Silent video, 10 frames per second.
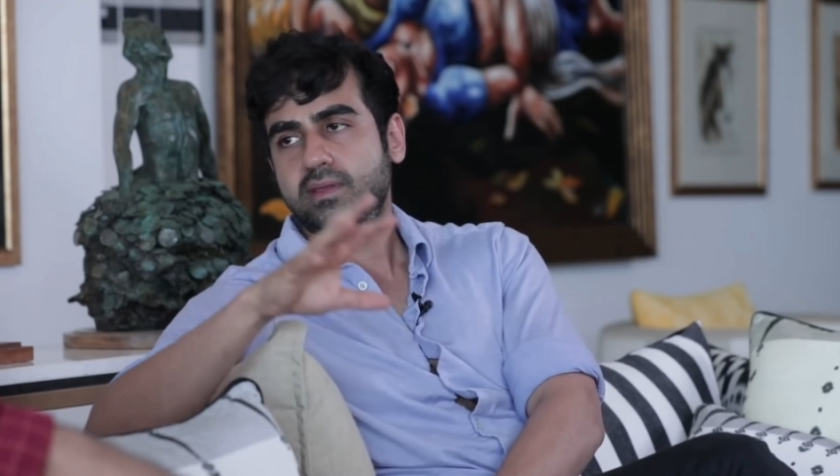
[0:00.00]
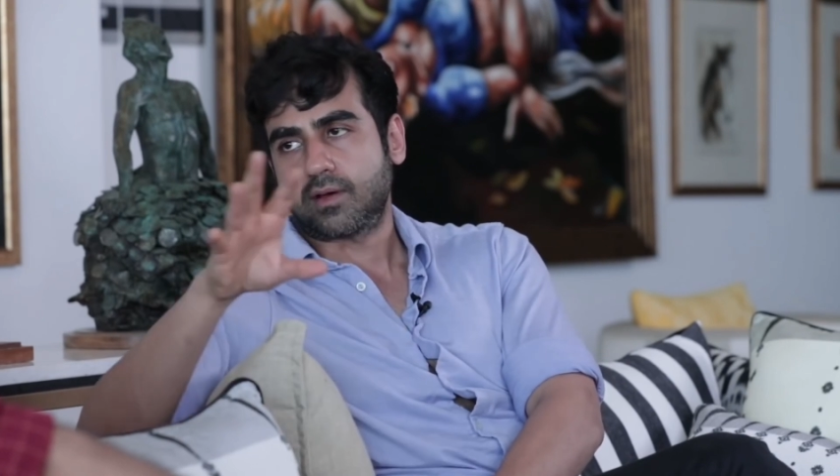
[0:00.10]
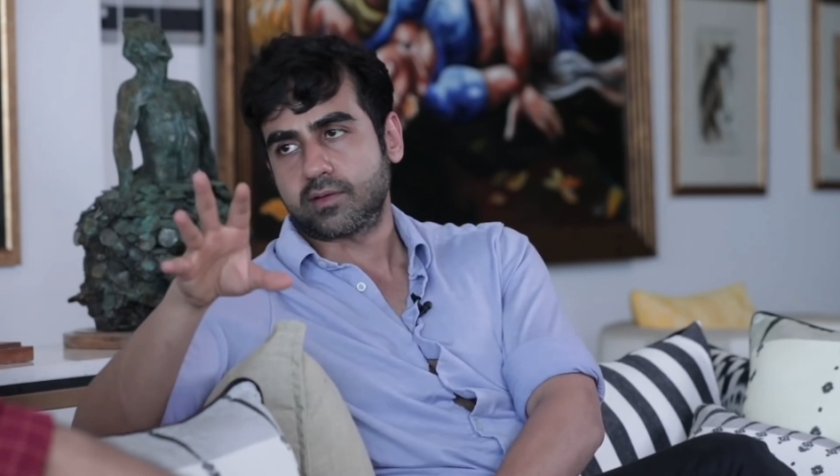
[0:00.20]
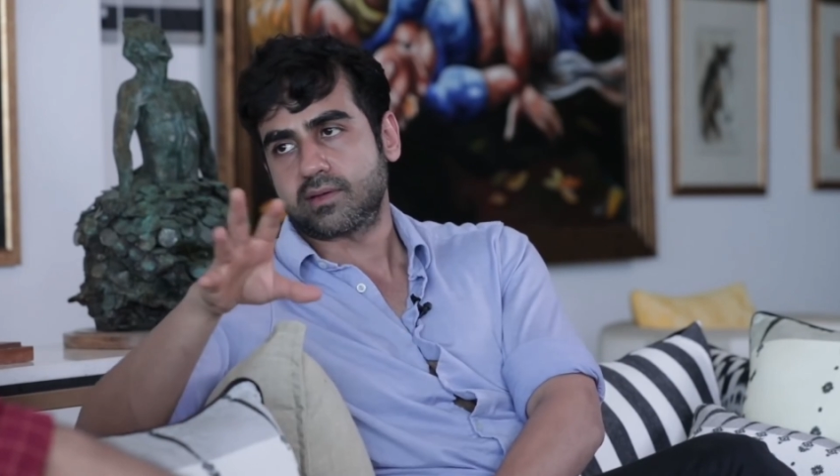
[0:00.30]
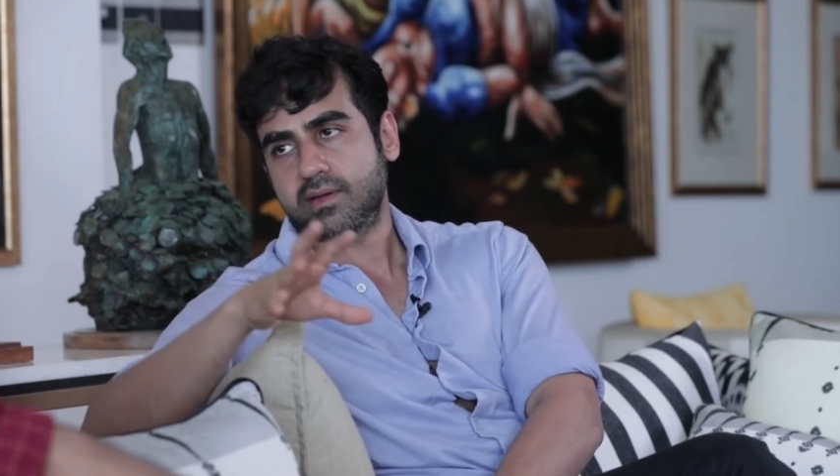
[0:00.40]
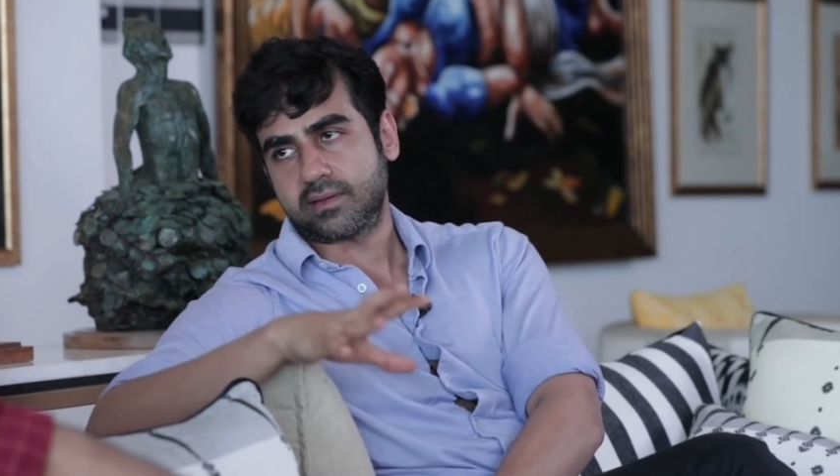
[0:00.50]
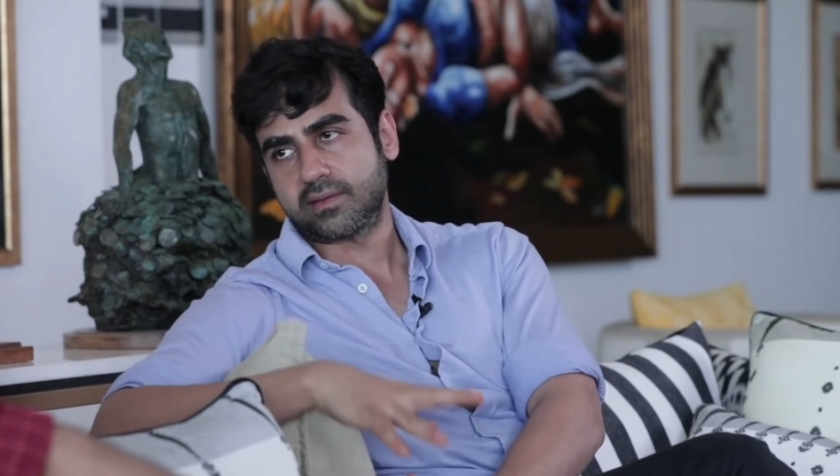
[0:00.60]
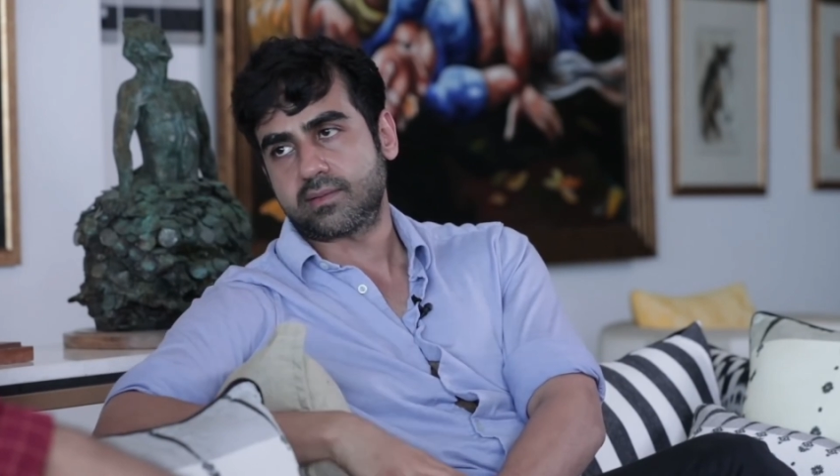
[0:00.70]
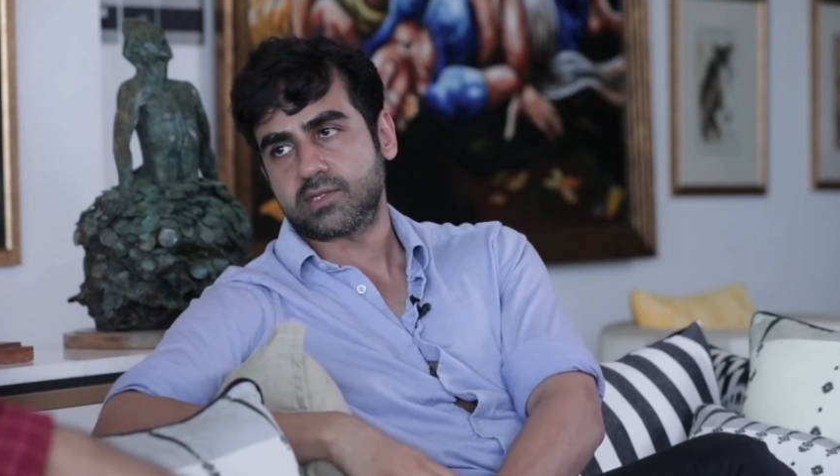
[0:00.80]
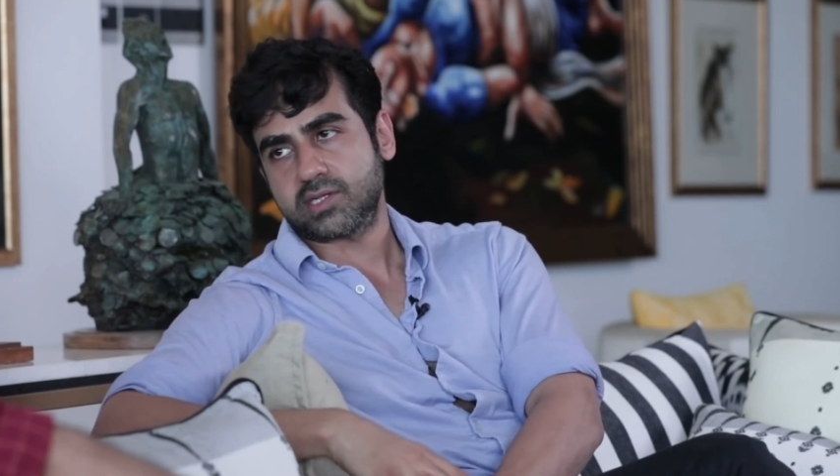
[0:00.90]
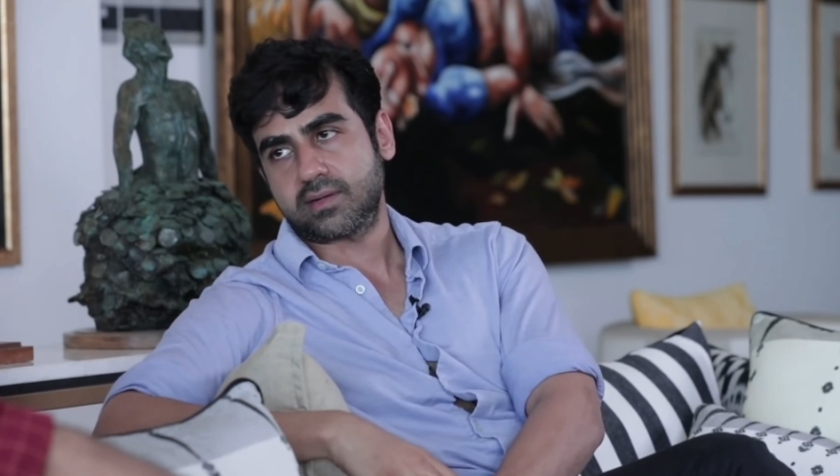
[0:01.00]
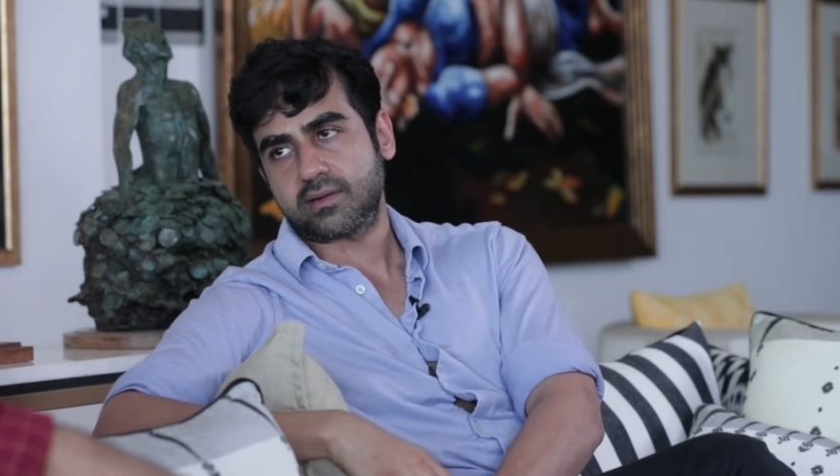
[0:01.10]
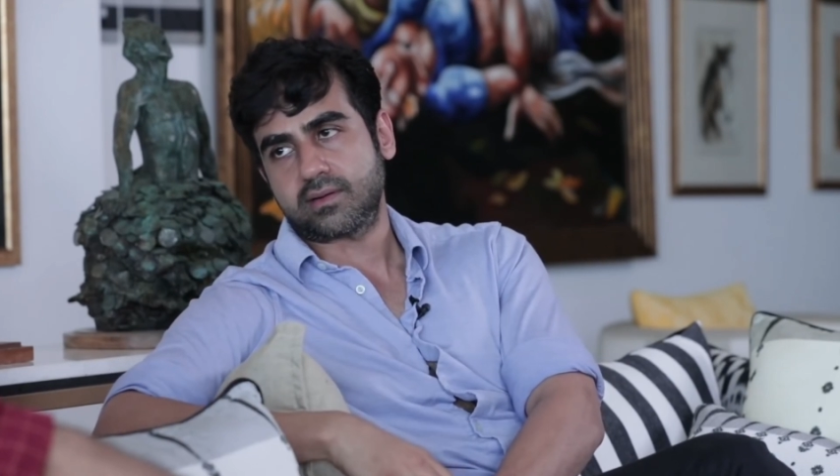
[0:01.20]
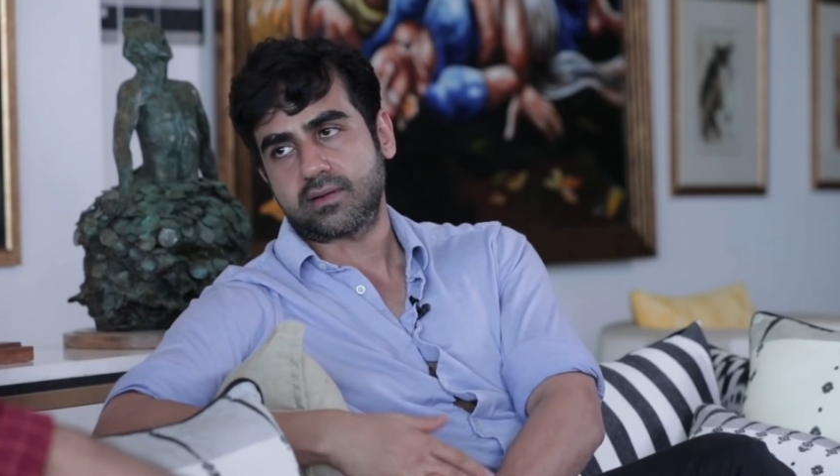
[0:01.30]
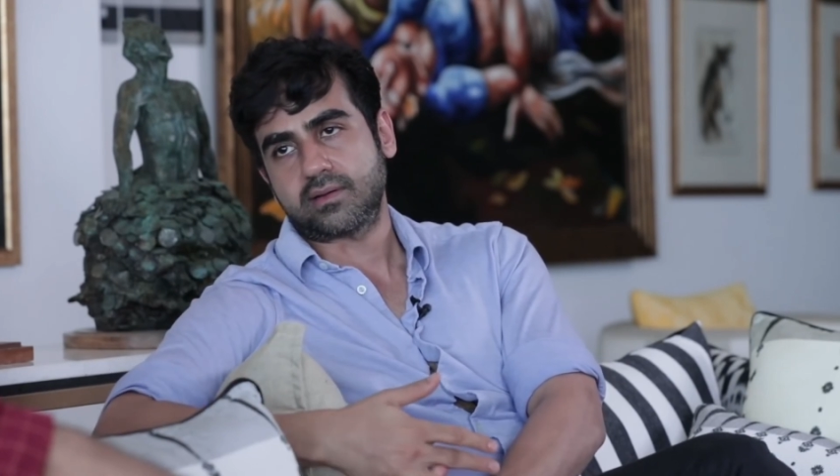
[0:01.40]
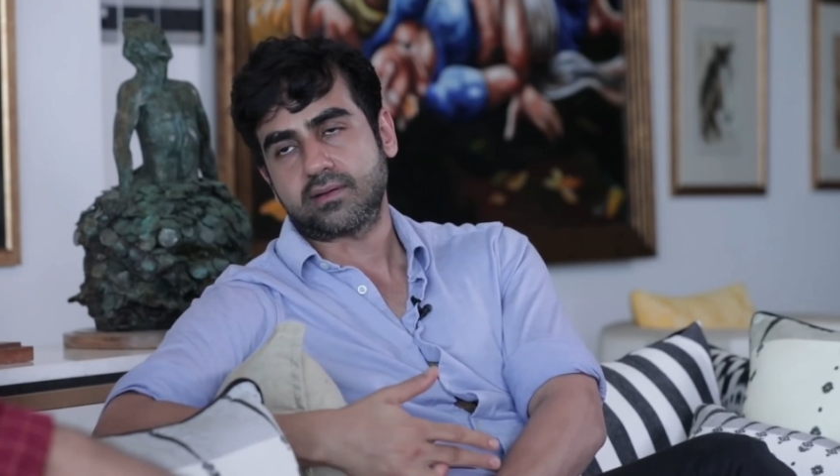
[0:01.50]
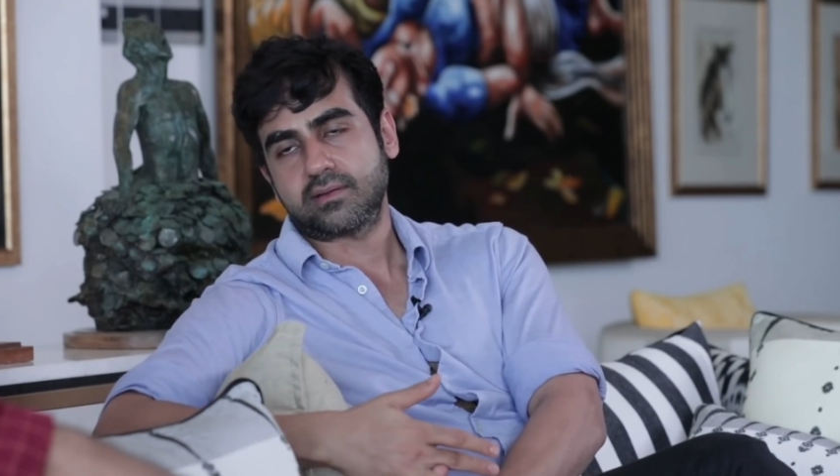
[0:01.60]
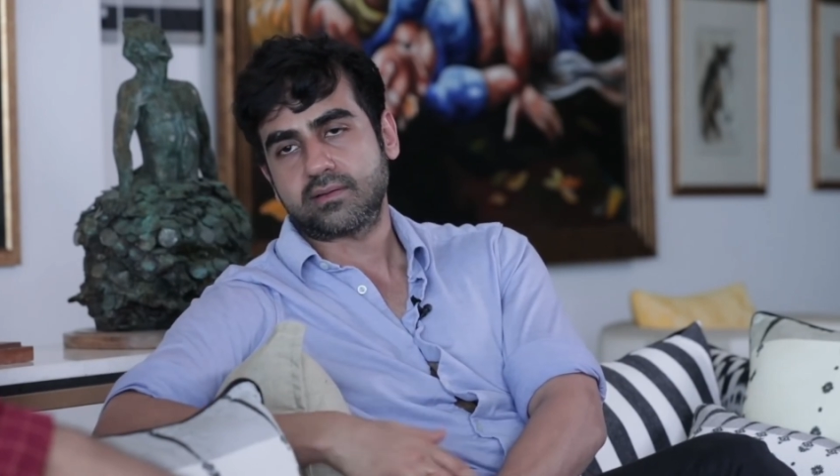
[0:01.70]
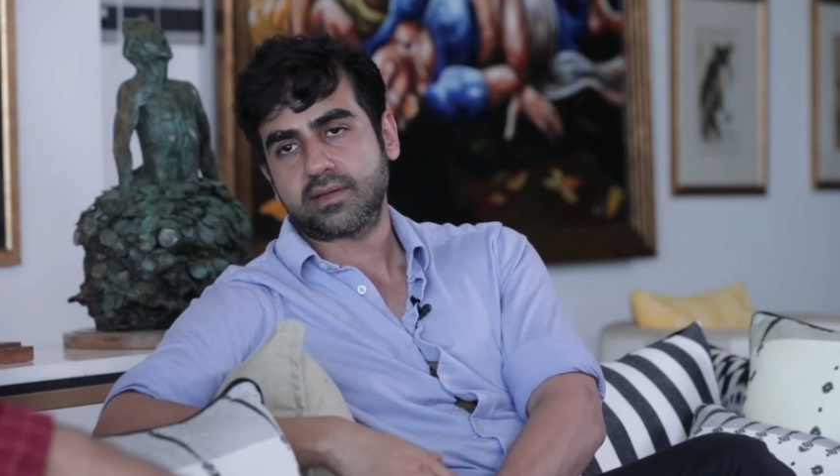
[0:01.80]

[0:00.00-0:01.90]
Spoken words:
1,000 others which are